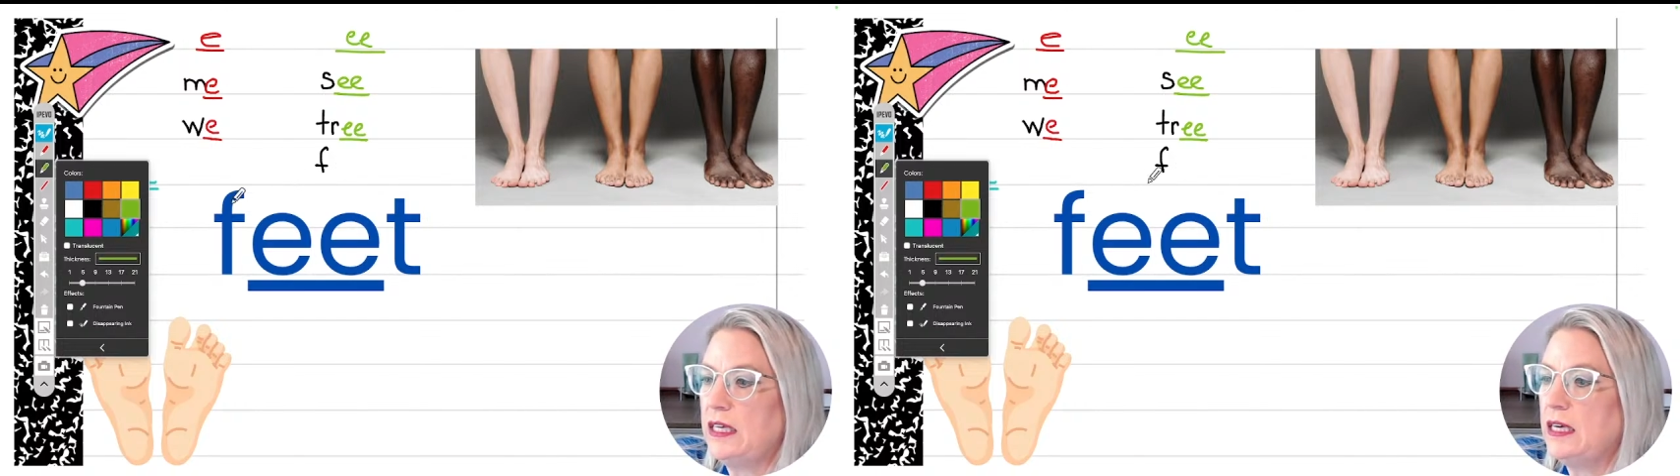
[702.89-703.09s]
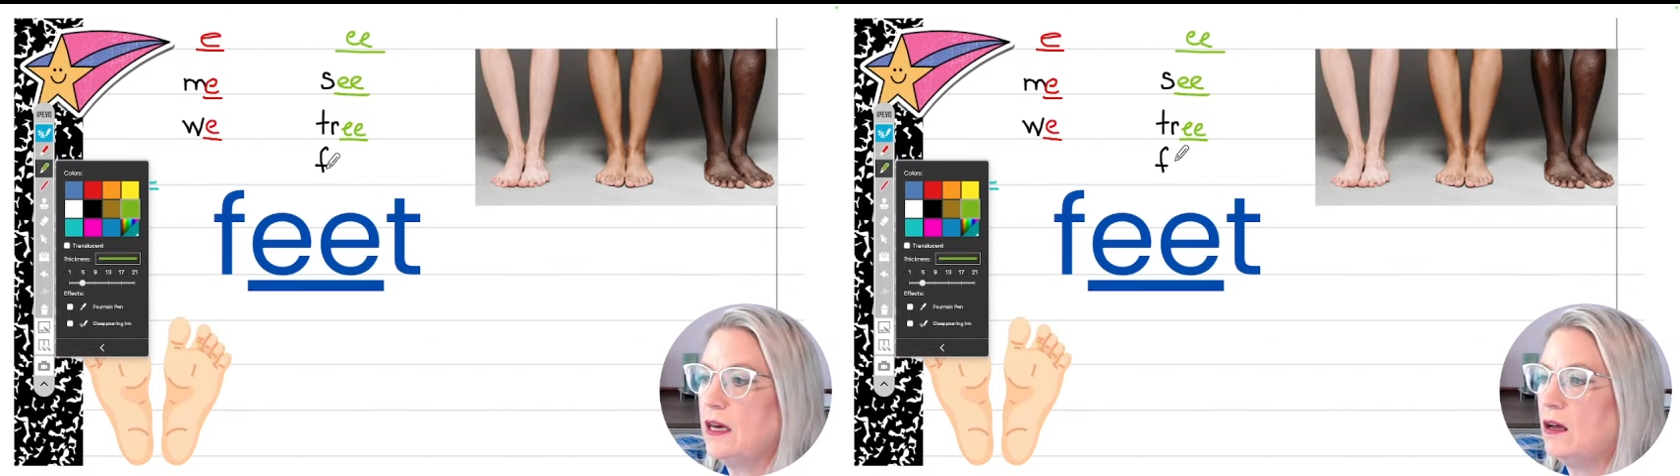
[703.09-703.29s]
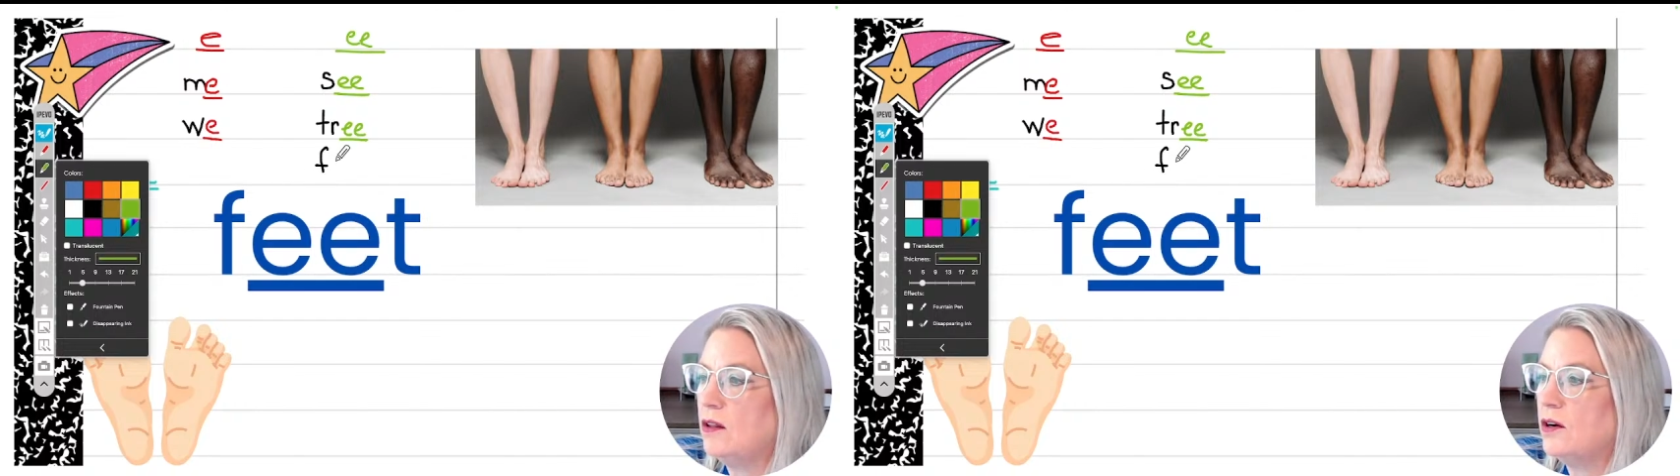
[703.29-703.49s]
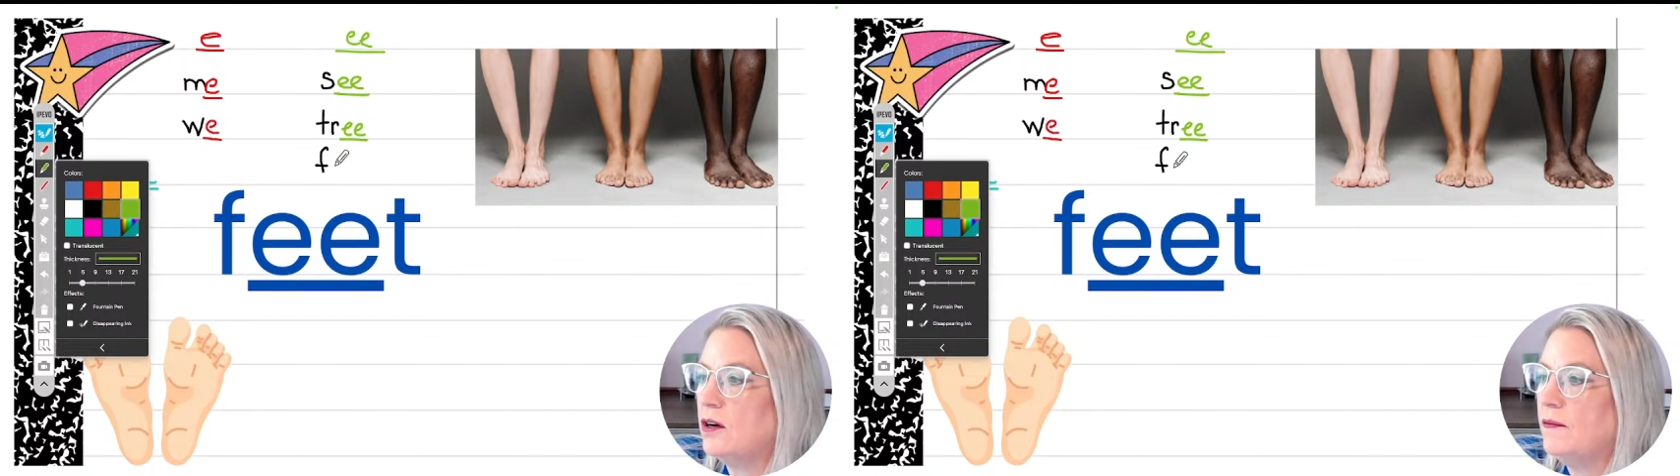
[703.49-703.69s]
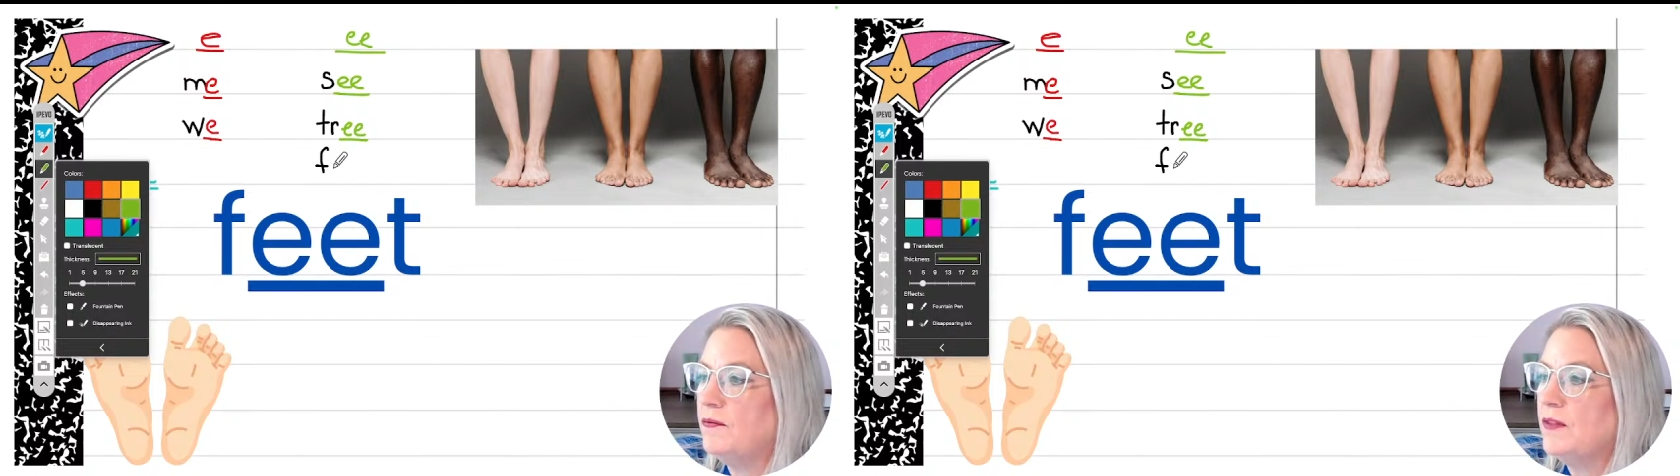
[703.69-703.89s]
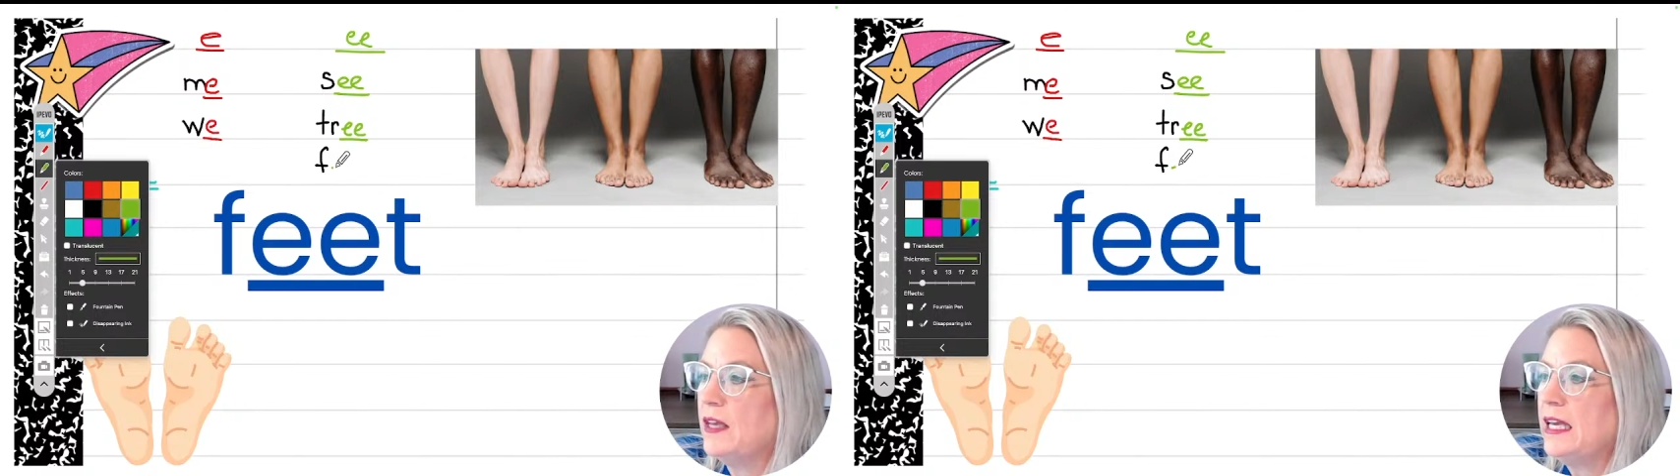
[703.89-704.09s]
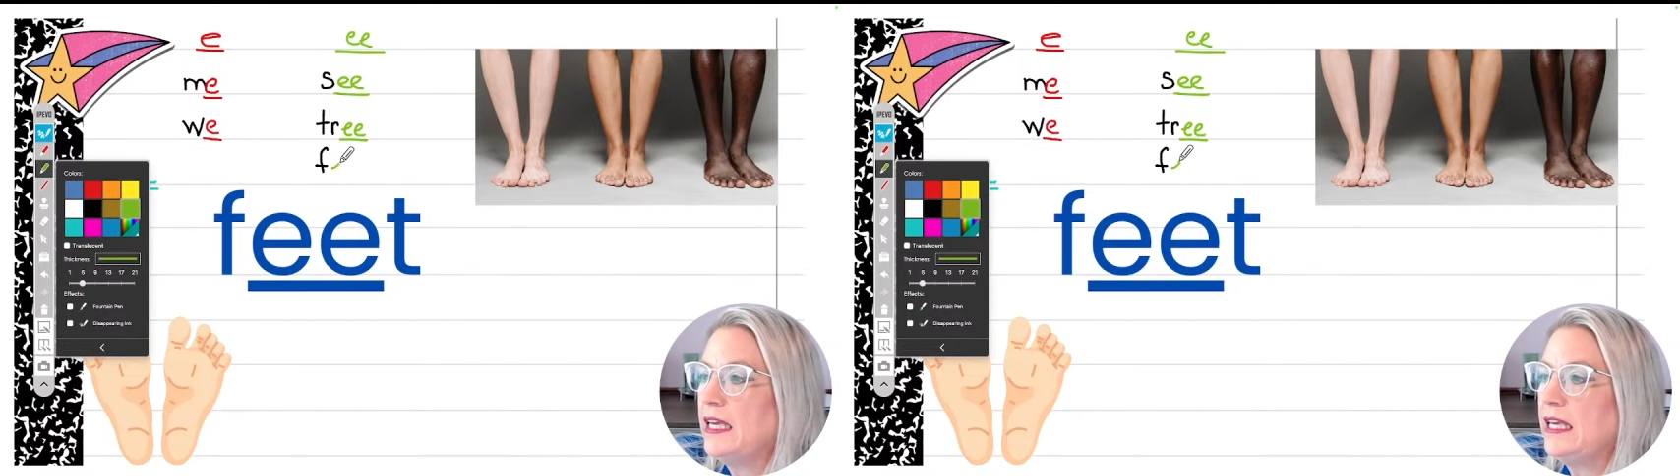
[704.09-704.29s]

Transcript: color. E.